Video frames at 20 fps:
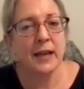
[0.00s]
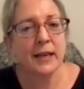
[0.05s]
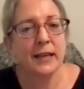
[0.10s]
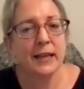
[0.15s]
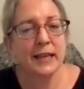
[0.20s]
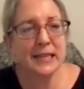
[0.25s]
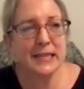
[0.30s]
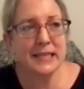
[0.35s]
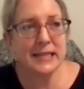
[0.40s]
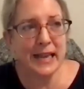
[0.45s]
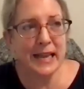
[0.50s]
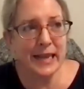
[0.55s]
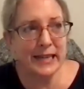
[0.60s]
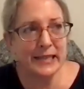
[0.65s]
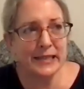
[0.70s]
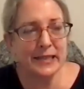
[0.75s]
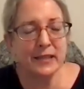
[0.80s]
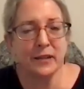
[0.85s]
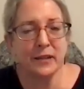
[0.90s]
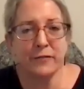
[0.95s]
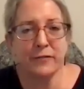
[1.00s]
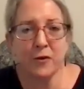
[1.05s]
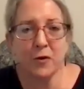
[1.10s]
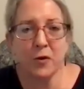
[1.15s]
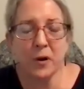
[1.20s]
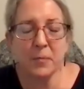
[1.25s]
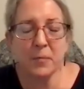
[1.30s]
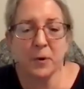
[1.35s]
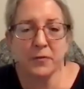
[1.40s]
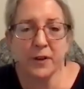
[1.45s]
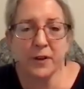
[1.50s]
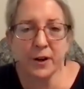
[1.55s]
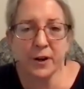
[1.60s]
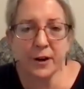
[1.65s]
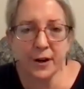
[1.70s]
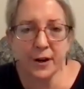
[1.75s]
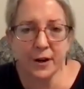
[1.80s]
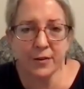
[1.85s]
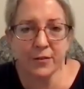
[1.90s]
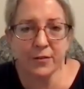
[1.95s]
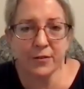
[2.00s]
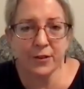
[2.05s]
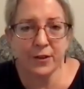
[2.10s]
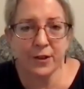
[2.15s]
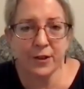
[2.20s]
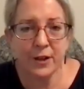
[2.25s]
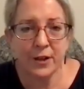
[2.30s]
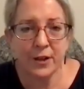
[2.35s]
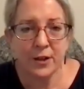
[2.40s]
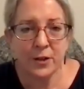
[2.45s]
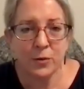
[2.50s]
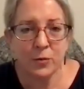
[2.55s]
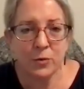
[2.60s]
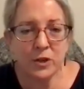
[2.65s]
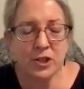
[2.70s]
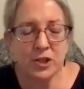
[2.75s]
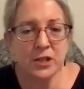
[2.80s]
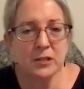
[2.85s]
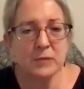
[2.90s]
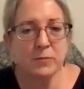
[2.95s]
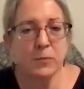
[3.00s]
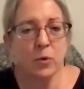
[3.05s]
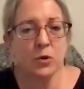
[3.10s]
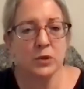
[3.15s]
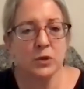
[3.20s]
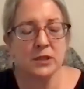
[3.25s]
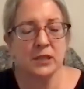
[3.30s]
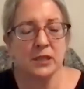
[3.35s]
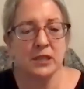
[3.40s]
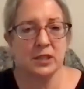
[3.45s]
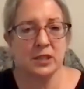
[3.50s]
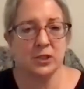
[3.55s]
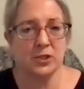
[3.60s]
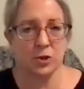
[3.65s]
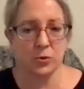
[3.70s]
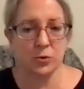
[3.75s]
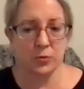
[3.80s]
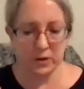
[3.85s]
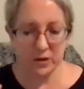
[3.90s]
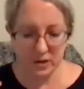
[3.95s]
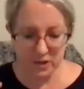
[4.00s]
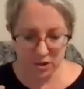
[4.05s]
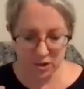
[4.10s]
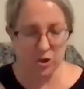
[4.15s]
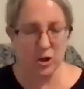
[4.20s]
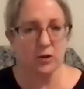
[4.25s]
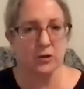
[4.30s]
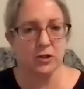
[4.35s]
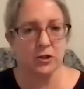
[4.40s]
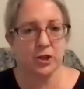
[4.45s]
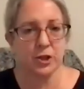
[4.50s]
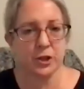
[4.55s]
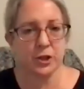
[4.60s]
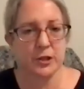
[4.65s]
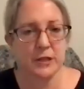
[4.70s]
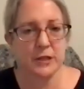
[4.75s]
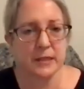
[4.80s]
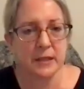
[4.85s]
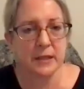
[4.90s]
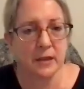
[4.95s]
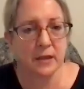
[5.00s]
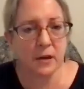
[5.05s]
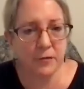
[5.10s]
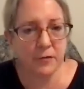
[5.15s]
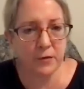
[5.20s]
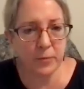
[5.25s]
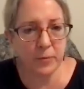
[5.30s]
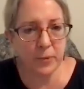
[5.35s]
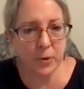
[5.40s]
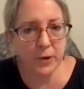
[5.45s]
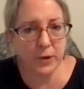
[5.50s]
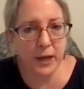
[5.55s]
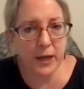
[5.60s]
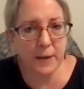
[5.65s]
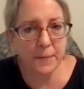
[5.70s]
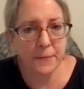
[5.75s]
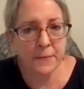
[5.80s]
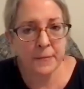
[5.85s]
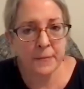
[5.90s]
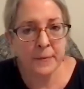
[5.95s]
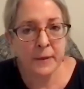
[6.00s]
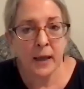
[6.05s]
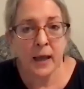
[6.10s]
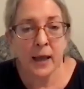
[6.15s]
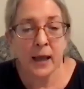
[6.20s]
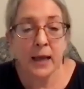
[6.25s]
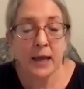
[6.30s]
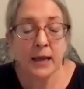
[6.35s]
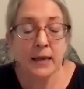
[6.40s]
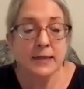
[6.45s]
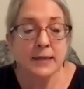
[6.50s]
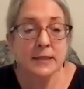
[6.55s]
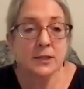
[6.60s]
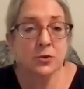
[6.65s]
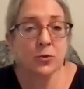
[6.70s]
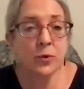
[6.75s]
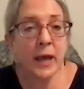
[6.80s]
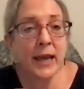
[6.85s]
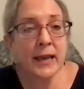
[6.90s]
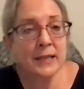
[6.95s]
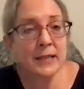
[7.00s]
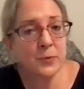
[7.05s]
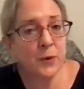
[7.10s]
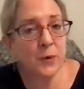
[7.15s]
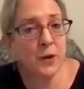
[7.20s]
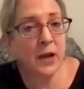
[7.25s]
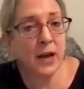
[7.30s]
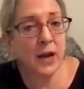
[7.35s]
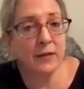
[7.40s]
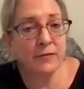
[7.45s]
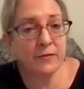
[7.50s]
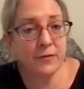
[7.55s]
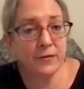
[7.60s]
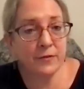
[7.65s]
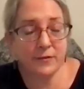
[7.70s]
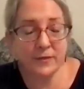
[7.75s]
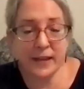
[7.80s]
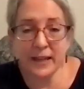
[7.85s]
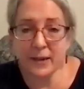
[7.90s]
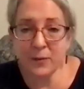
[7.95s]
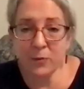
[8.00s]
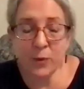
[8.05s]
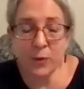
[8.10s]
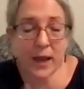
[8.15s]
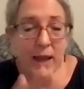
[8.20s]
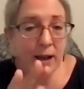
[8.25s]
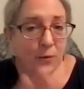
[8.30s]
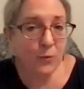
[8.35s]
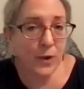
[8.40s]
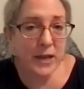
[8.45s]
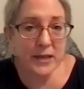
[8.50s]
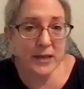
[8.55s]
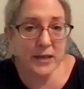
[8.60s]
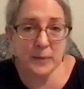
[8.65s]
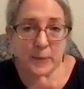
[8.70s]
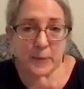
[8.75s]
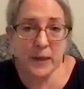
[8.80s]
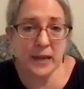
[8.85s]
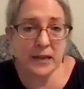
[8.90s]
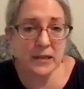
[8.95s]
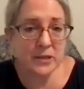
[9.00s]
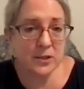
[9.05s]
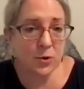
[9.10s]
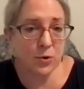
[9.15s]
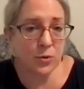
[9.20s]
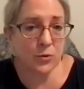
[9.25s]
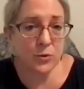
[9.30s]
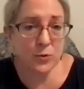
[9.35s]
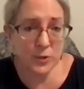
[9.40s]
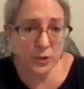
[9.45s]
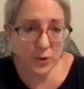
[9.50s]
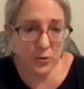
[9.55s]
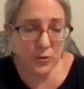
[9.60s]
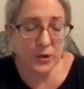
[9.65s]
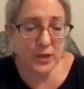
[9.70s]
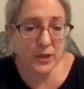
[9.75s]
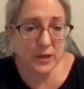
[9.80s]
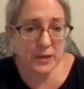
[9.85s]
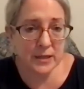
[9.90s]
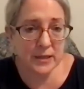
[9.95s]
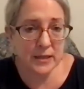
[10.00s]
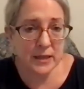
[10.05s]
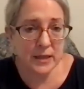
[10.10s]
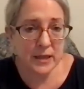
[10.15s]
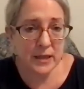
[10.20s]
contained in the form of earth, which is mostly to do with the structures of the body. So hence we have, like, we experience all those gunas,